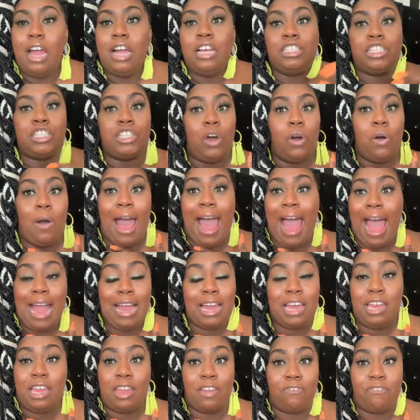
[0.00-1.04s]
So I
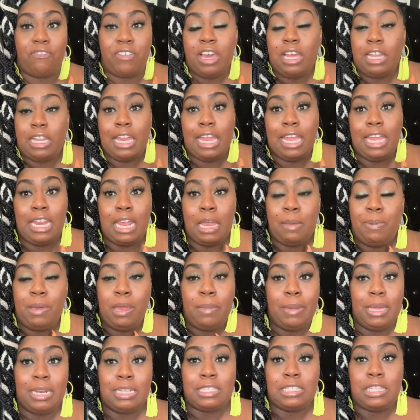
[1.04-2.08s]
couldn't feel it. He didn't
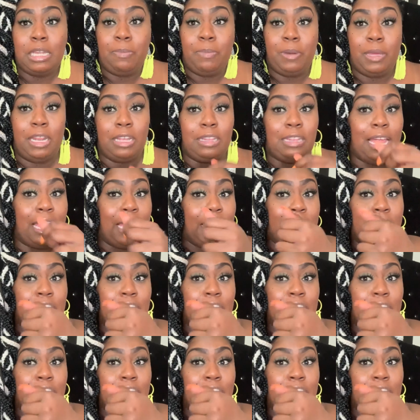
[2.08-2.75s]
put me to sleep or anything.